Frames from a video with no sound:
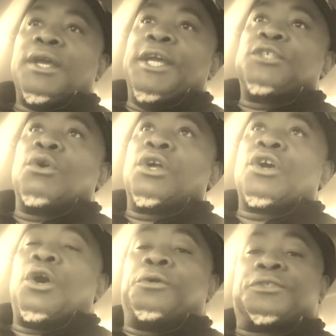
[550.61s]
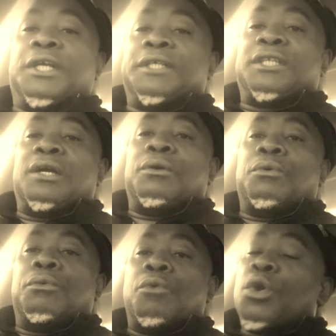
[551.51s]
it's going to cause things that
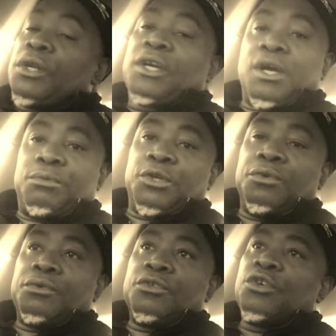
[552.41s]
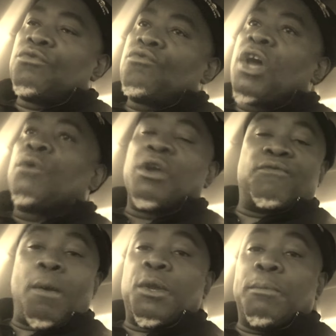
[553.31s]
wanted to come to you to run away
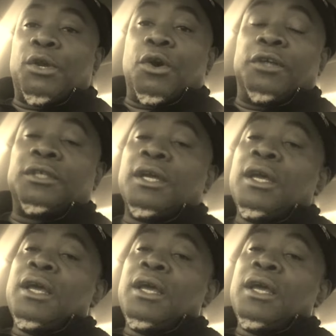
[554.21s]
from you because